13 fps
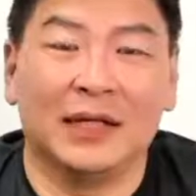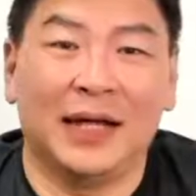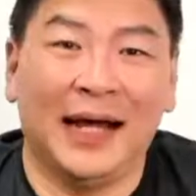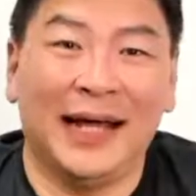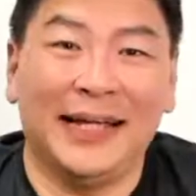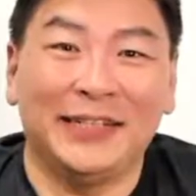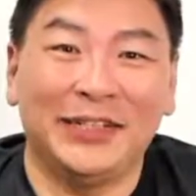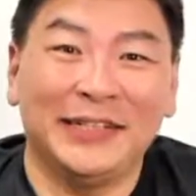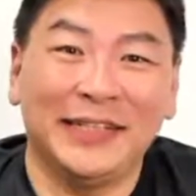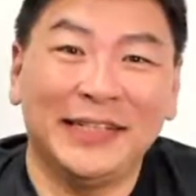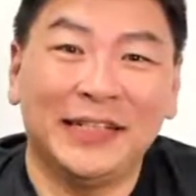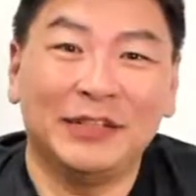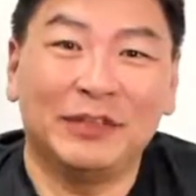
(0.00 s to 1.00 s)
Hi,
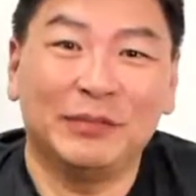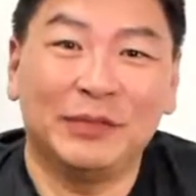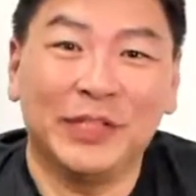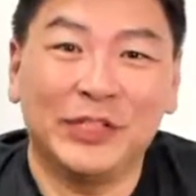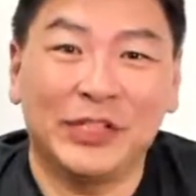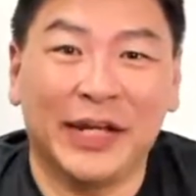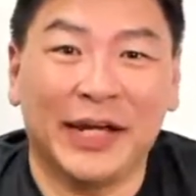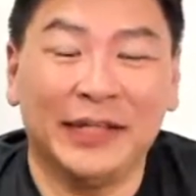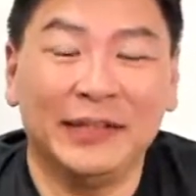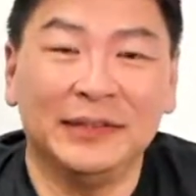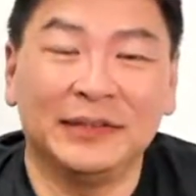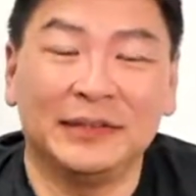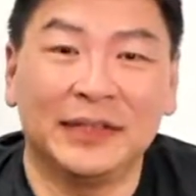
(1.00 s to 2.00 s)
Jason here from TGN.
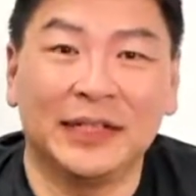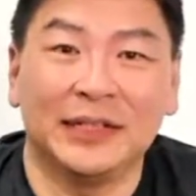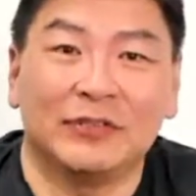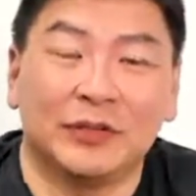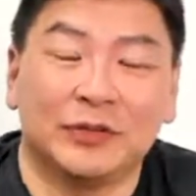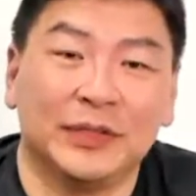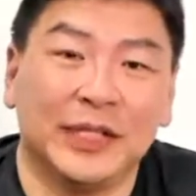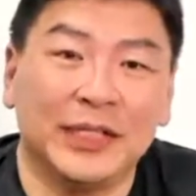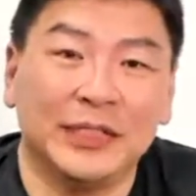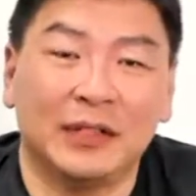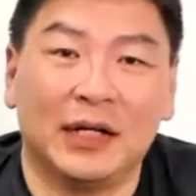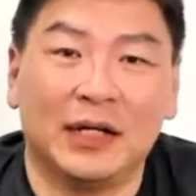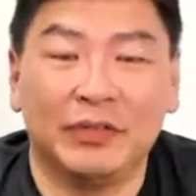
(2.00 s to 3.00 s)
Alright, for
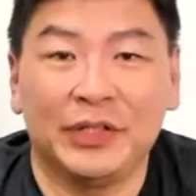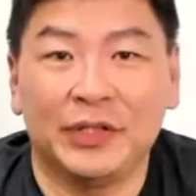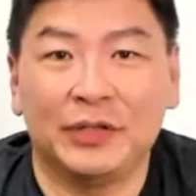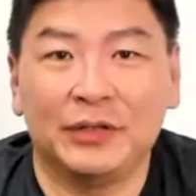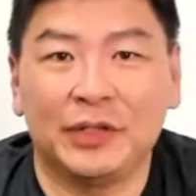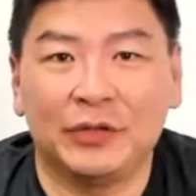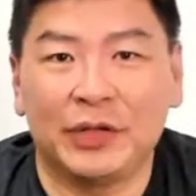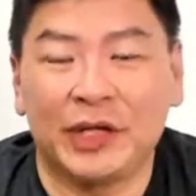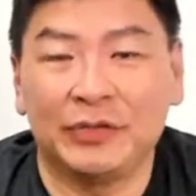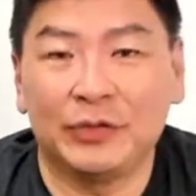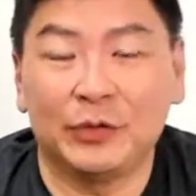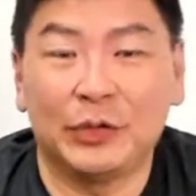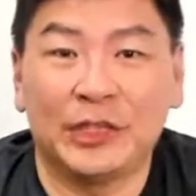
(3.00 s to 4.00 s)
today's uh, video, uh, we
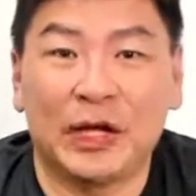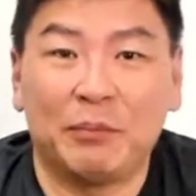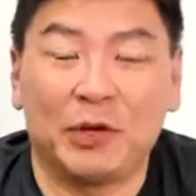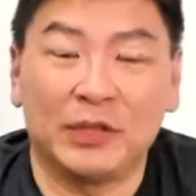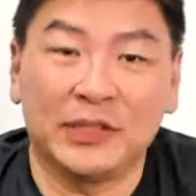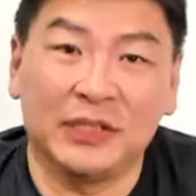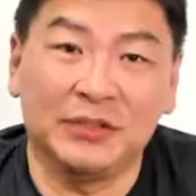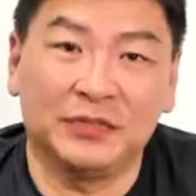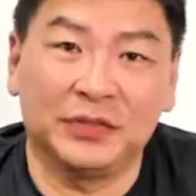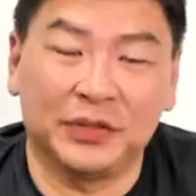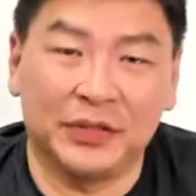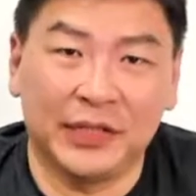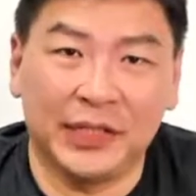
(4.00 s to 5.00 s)
have doing unboxing
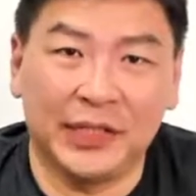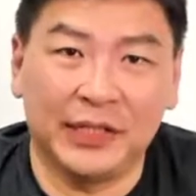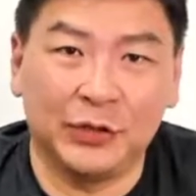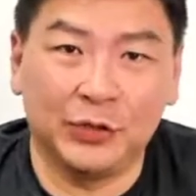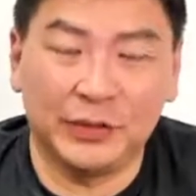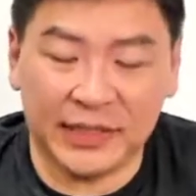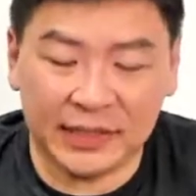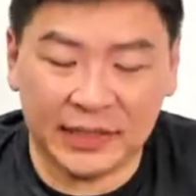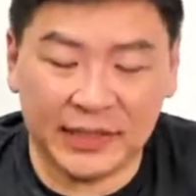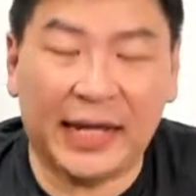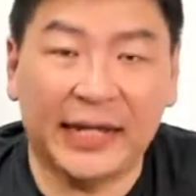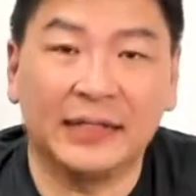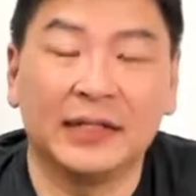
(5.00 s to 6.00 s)
for the U6
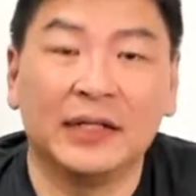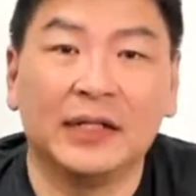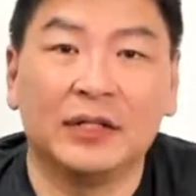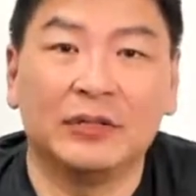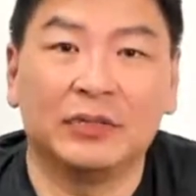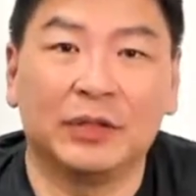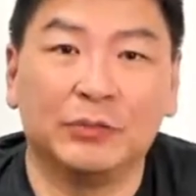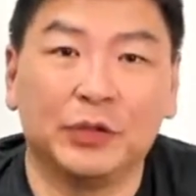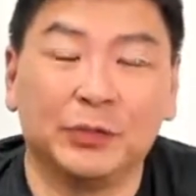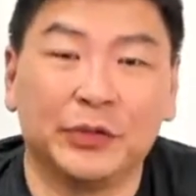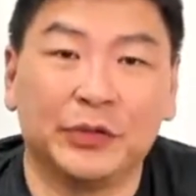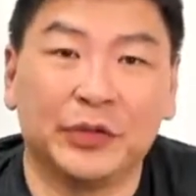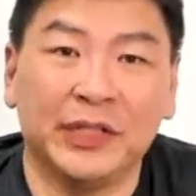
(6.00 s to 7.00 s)
Lite from
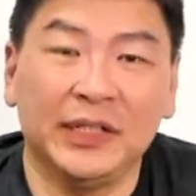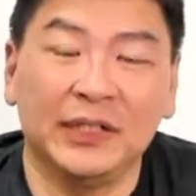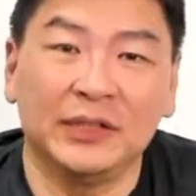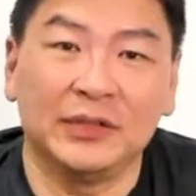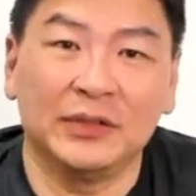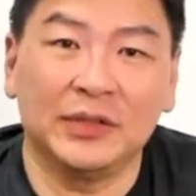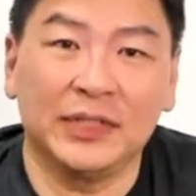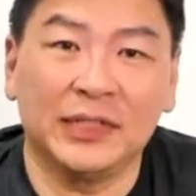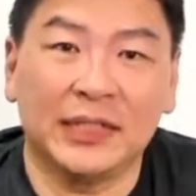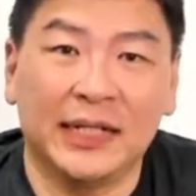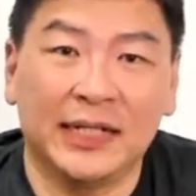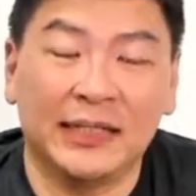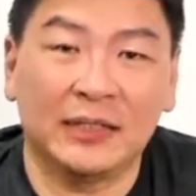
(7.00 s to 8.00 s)
Ubiquiti. So this is the
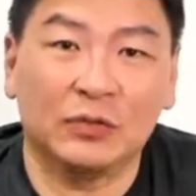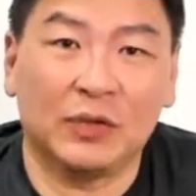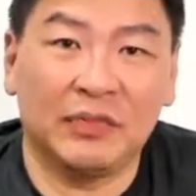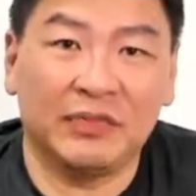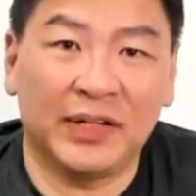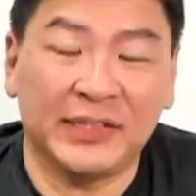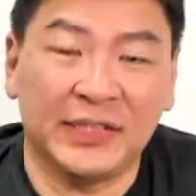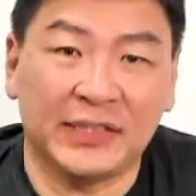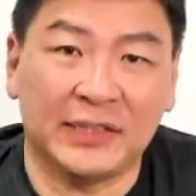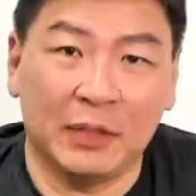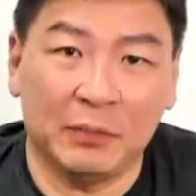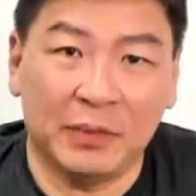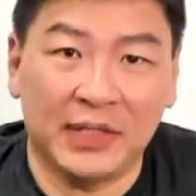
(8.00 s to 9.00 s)
latest Wi-Fi 6
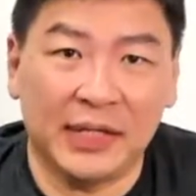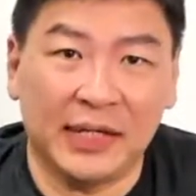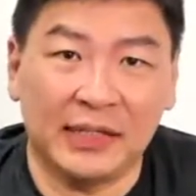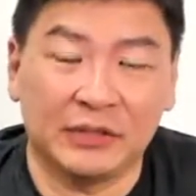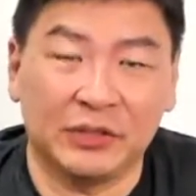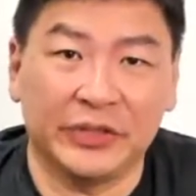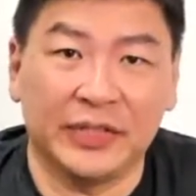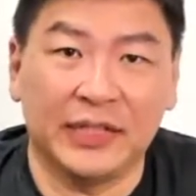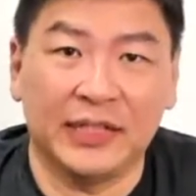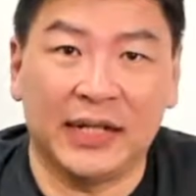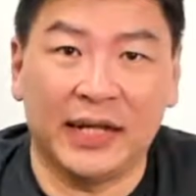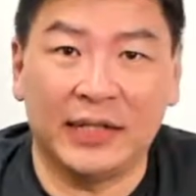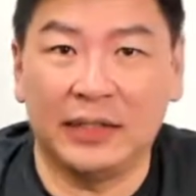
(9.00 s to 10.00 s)
AP that has recently
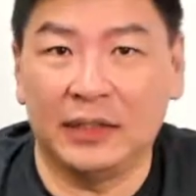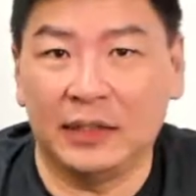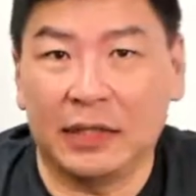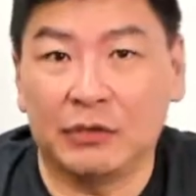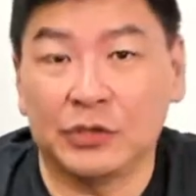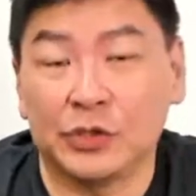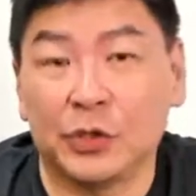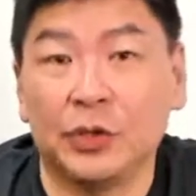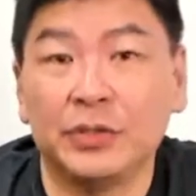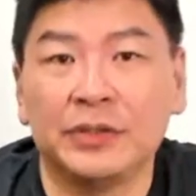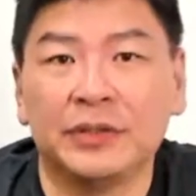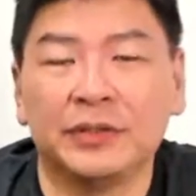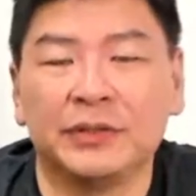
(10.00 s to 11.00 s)
landed in our
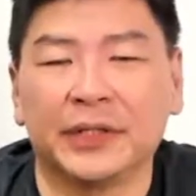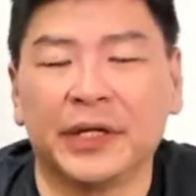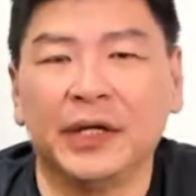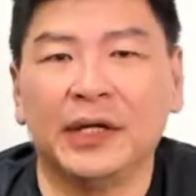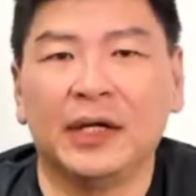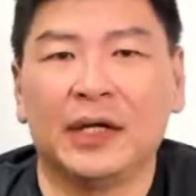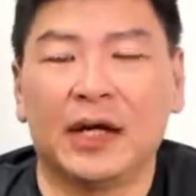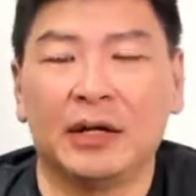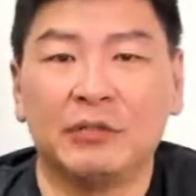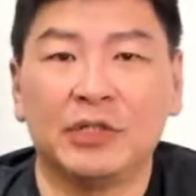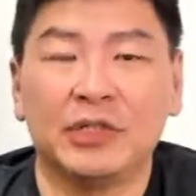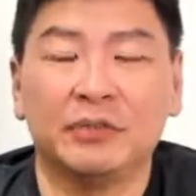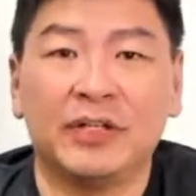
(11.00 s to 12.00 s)
shores. Okay, I'm
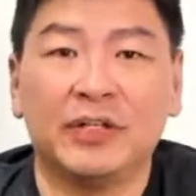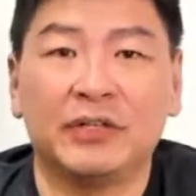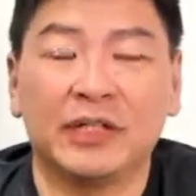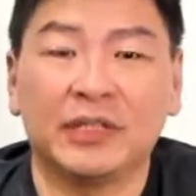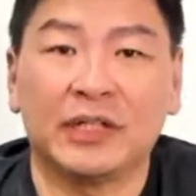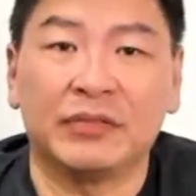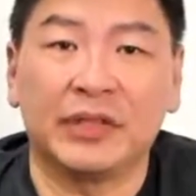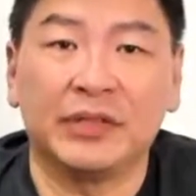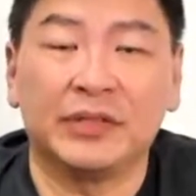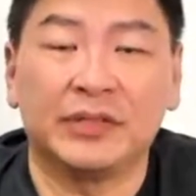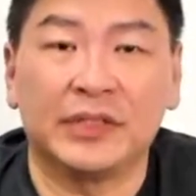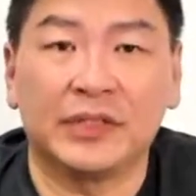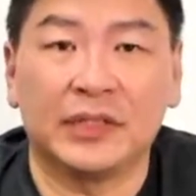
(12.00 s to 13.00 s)
sure many of us are very
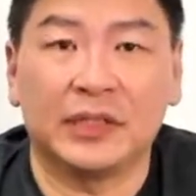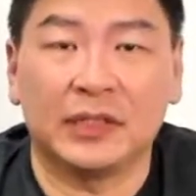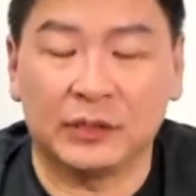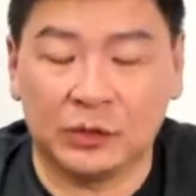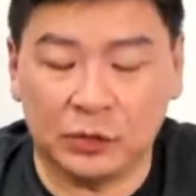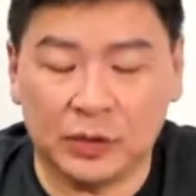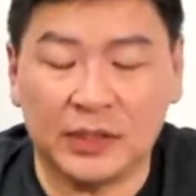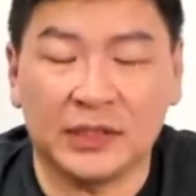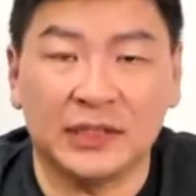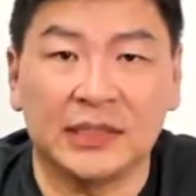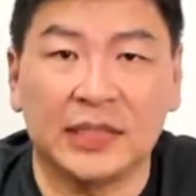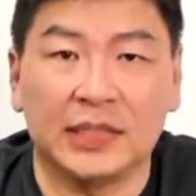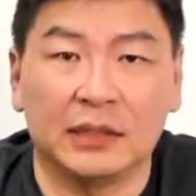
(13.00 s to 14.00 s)
interested as to what's
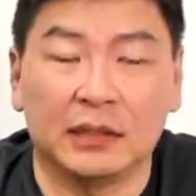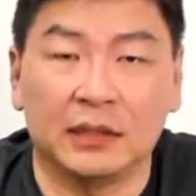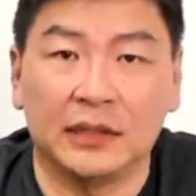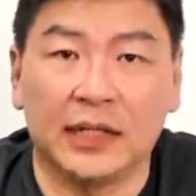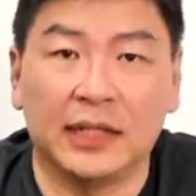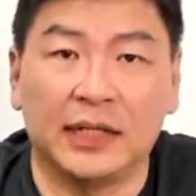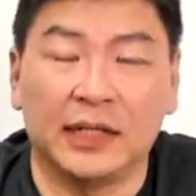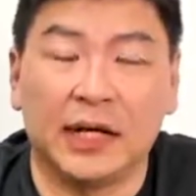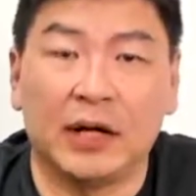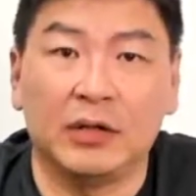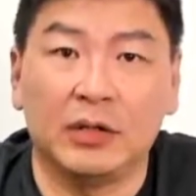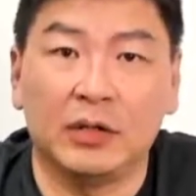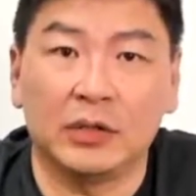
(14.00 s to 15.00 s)
inside the content and how
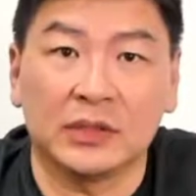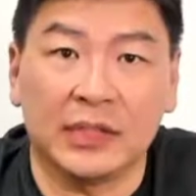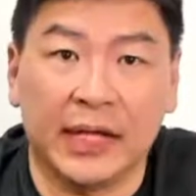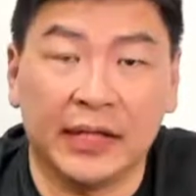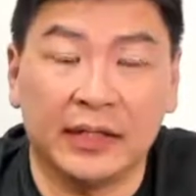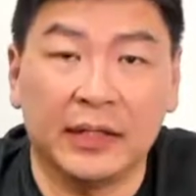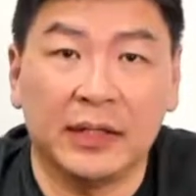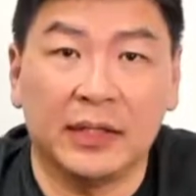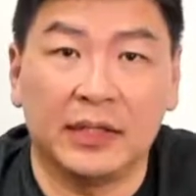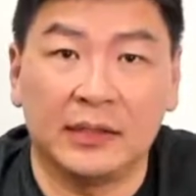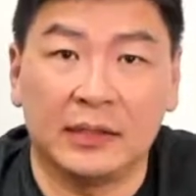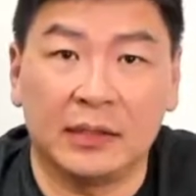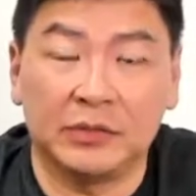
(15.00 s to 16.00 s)
it looks like
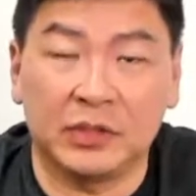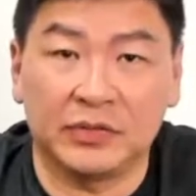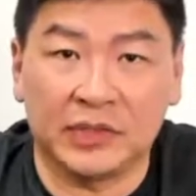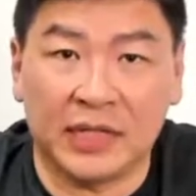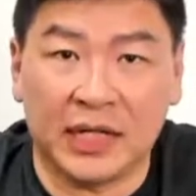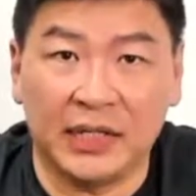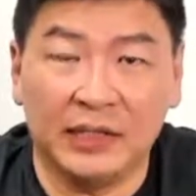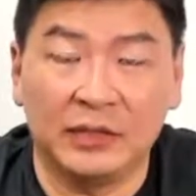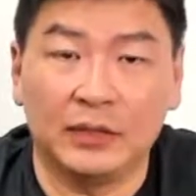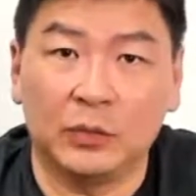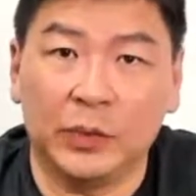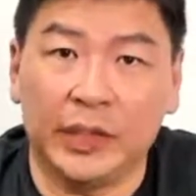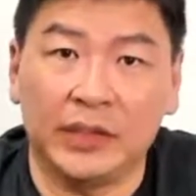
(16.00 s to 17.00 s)
in terms of size,
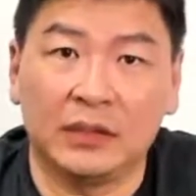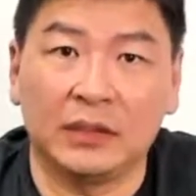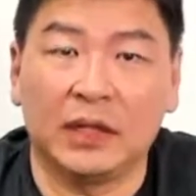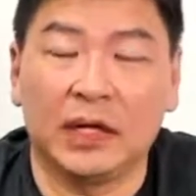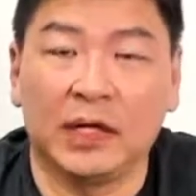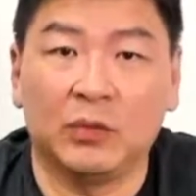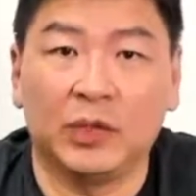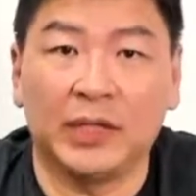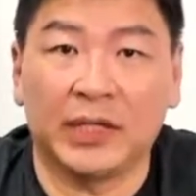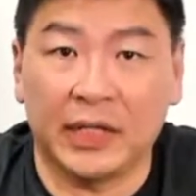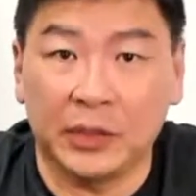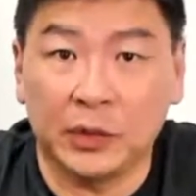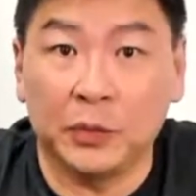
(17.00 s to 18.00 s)
weight, and what it
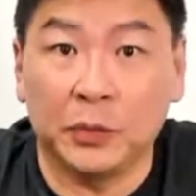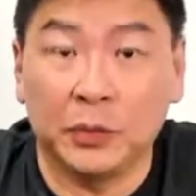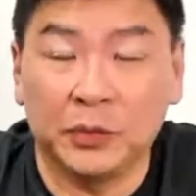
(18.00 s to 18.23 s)
can do.